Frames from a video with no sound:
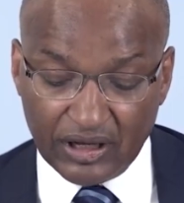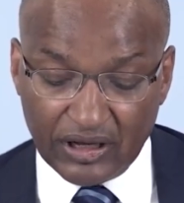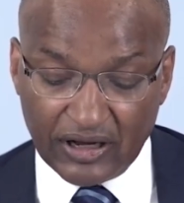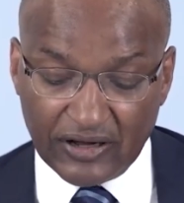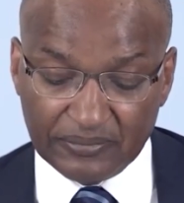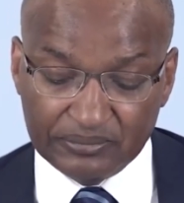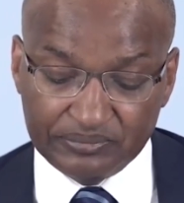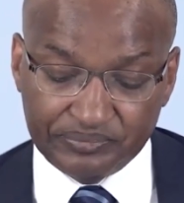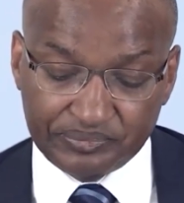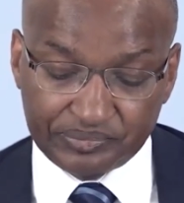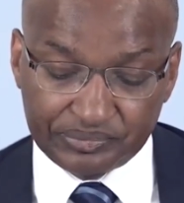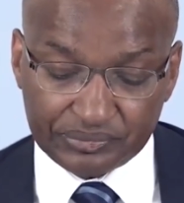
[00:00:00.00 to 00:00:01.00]

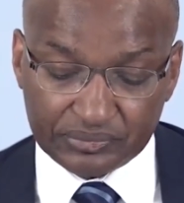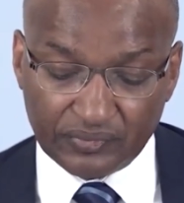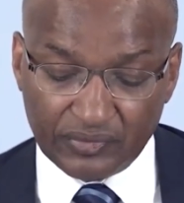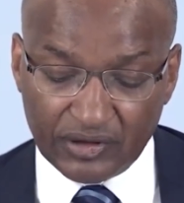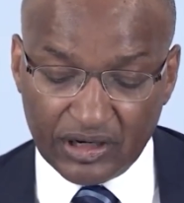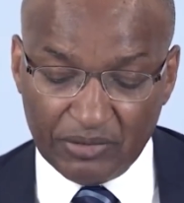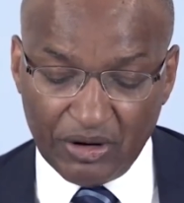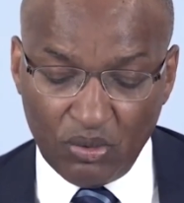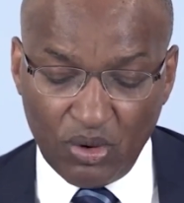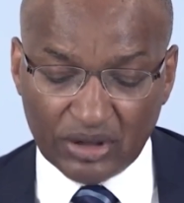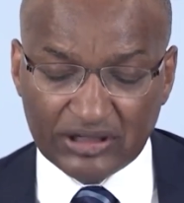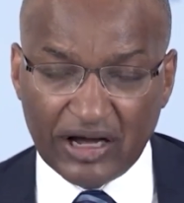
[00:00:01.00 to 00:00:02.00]
But what